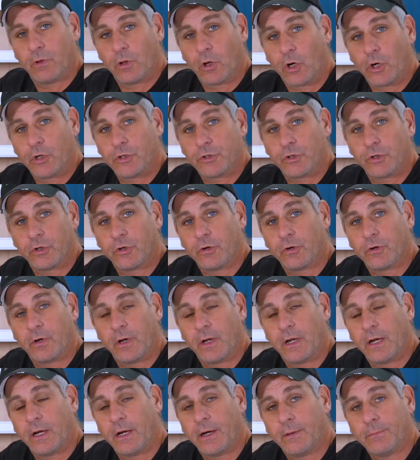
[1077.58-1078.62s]
larger,
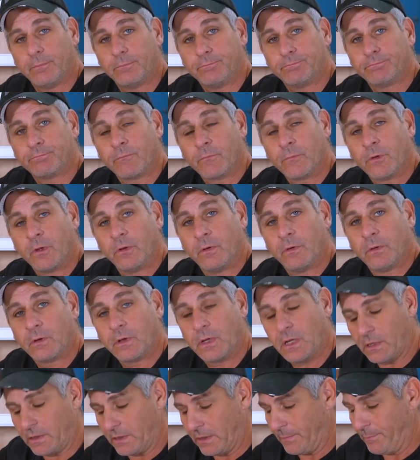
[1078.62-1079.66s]
kind
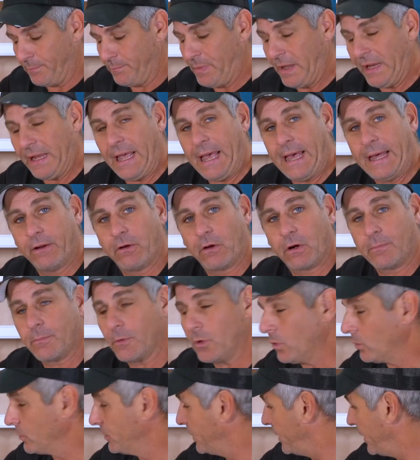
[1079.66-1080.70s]
of got a big head on them
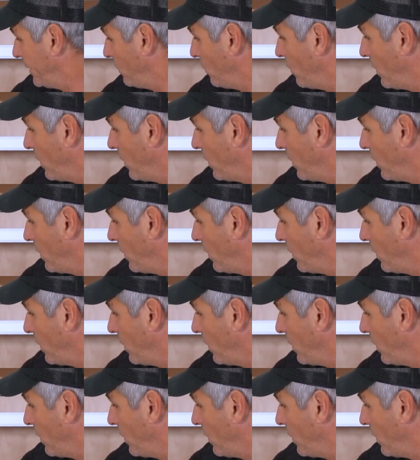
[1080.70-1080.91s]
to hold it in